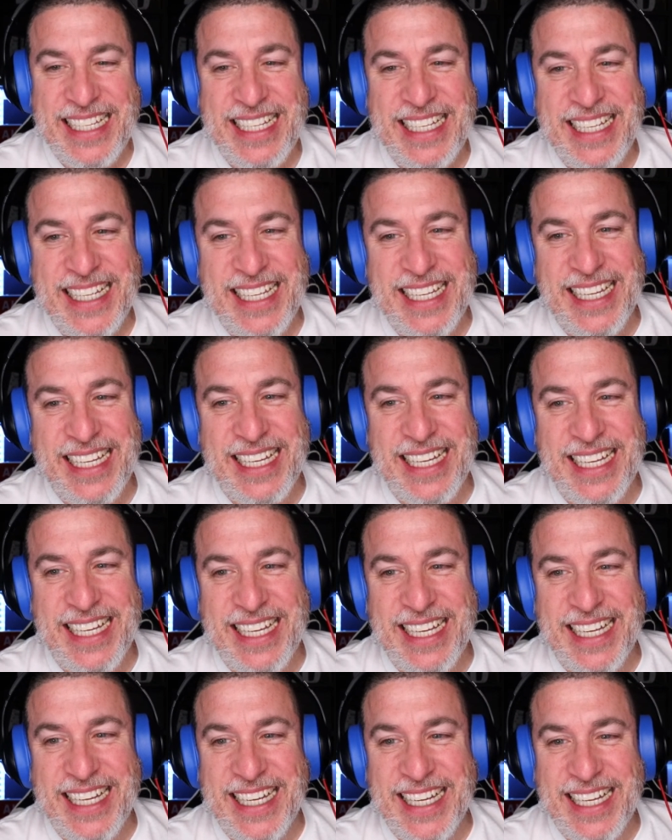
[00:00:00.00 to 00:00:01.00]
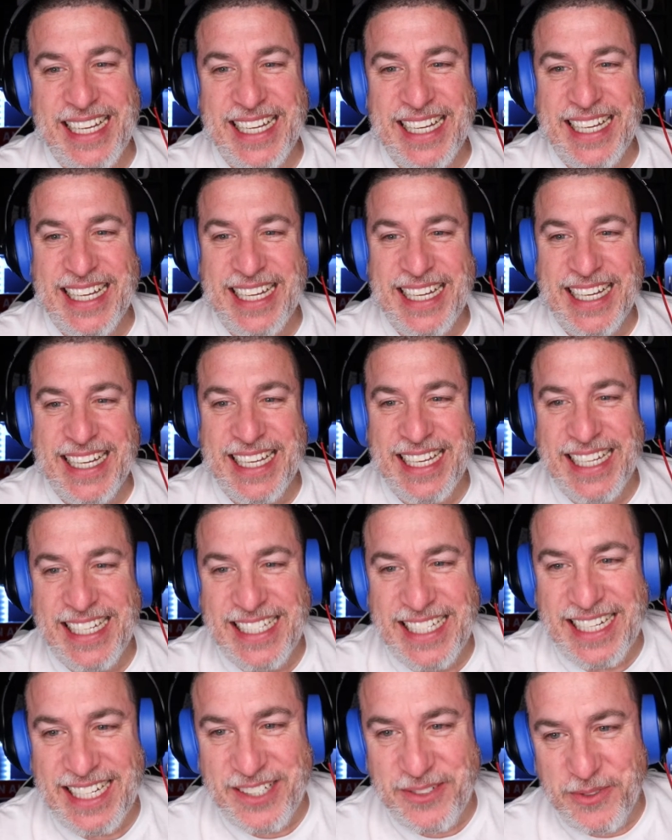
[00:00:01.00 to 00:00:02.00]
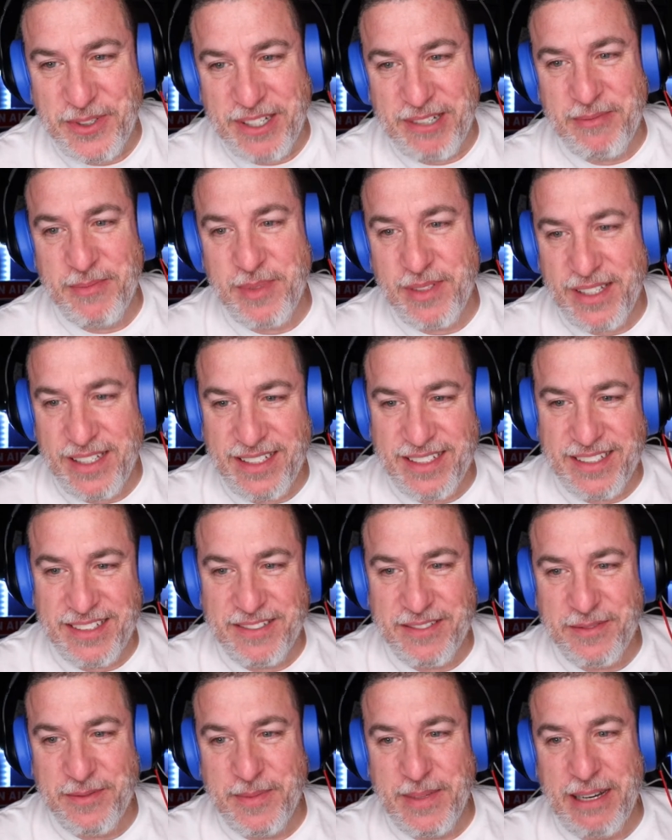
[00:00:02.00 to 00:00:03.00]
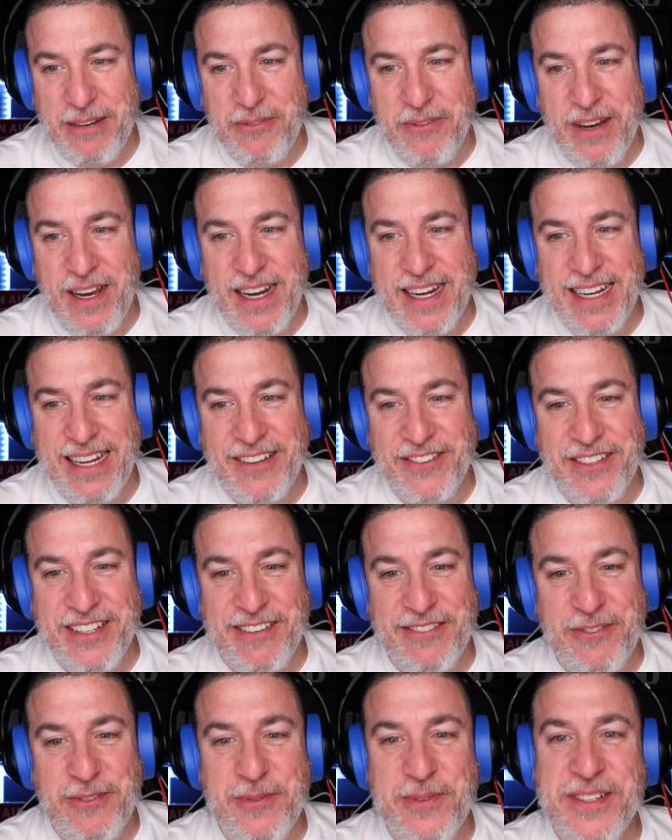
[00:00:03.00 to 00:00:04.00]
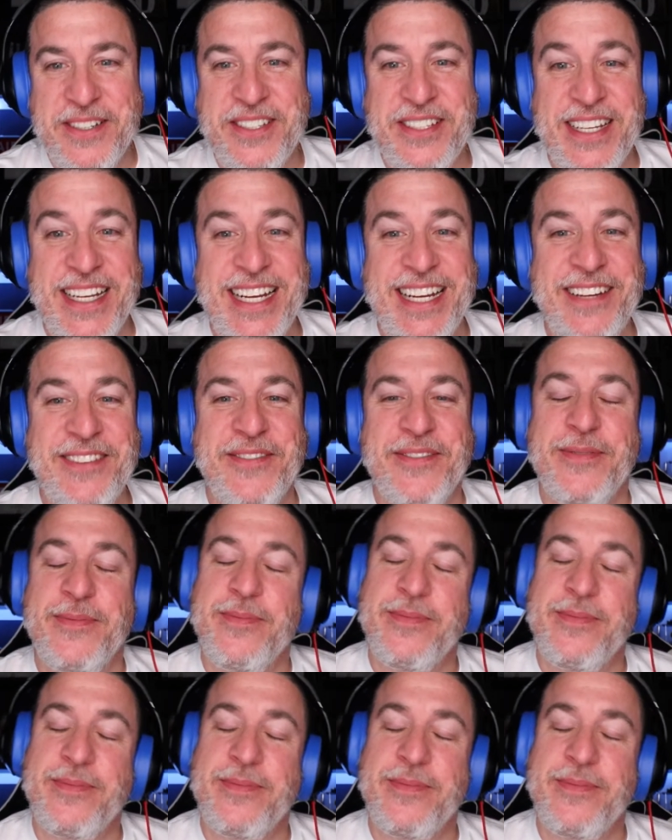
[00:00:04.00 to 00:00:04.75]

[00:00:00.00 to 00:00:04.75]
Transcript: It takes one in place of my wine I'll never receive.